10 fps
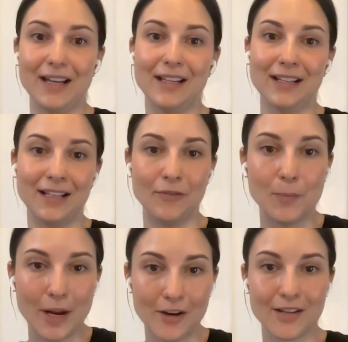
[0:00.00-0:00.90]
And if you
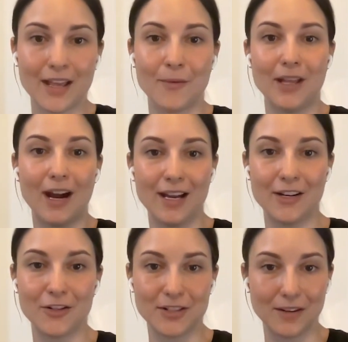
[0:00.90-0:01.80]
pair that with
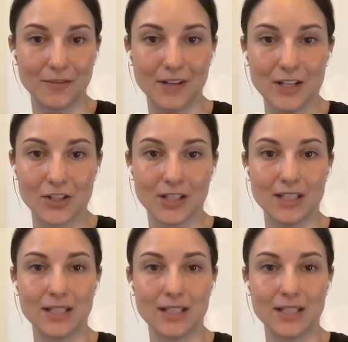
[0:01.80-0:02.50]
Heidegger's definition,